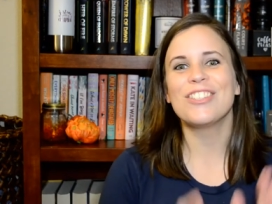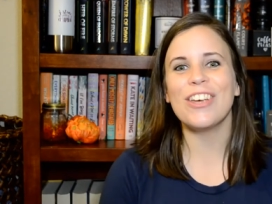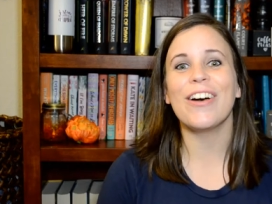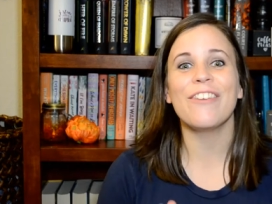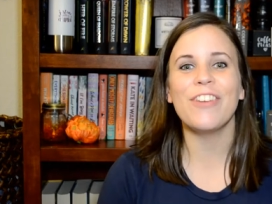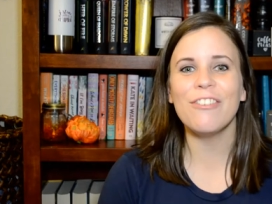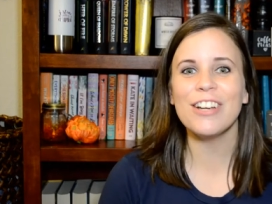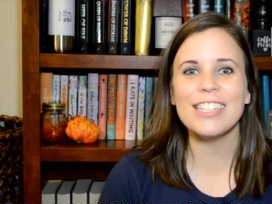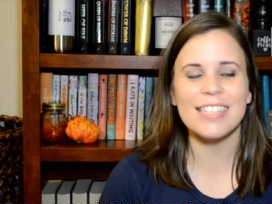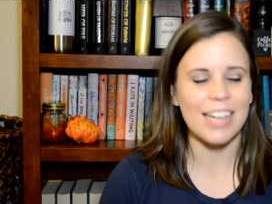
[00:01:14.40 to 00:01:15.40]
so if you
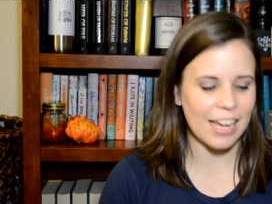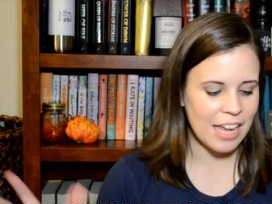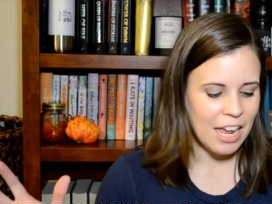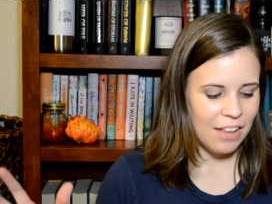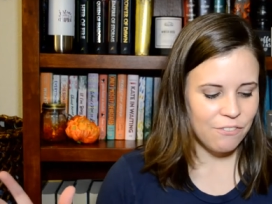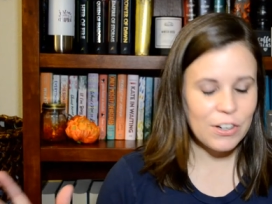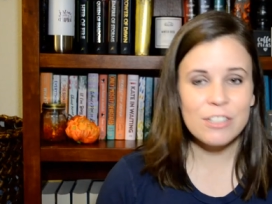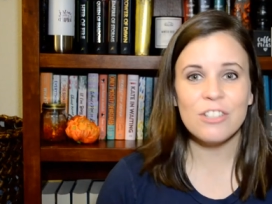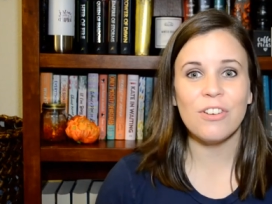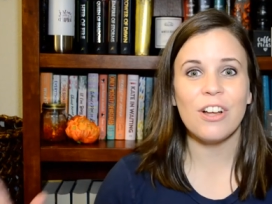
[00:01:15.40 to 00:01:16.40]
ever get stuck,
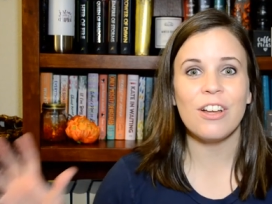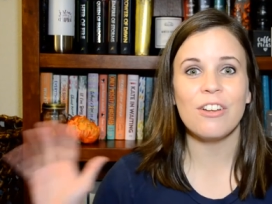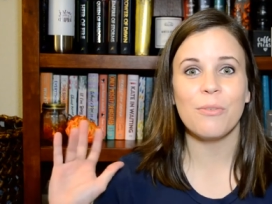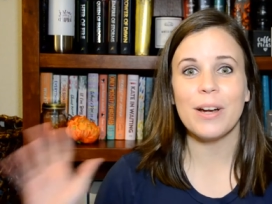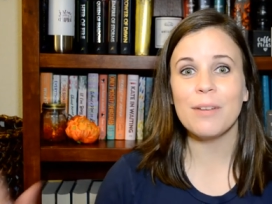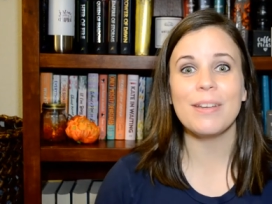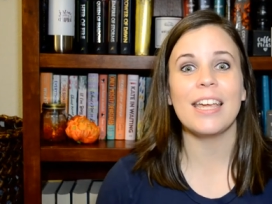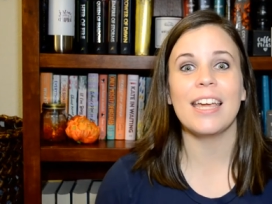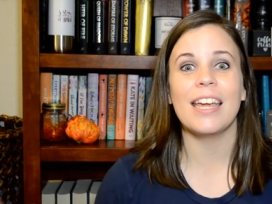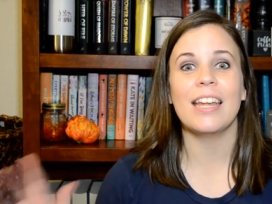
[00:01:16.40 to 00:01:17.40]
first of all, where to
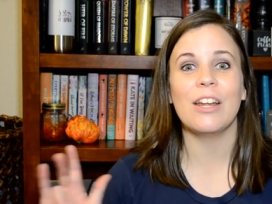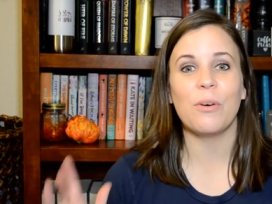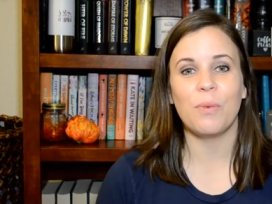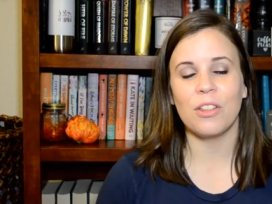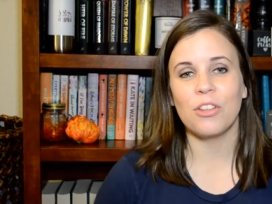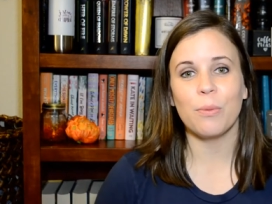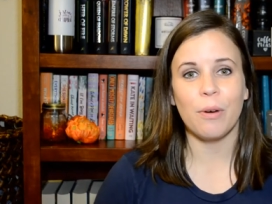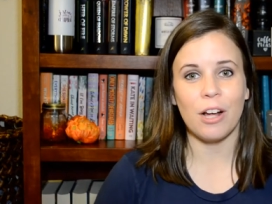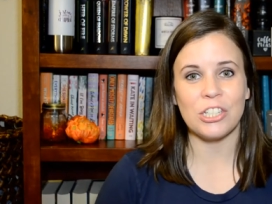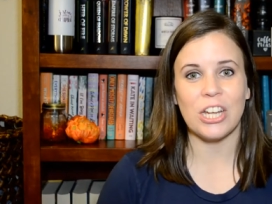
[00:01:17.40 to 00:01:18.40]
begin with your
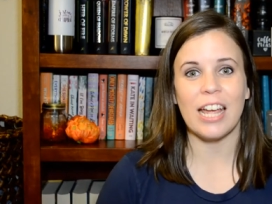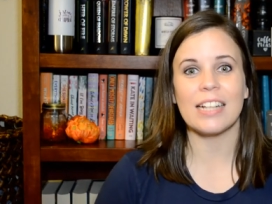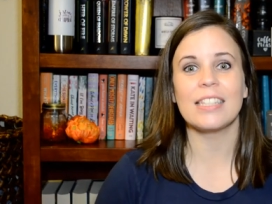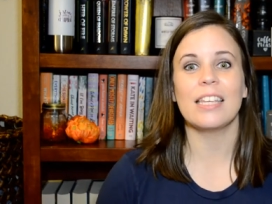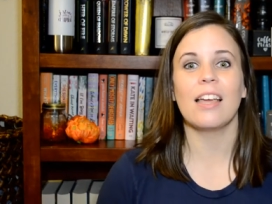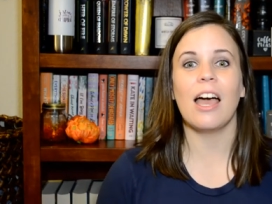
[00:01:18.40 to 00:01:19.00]
project,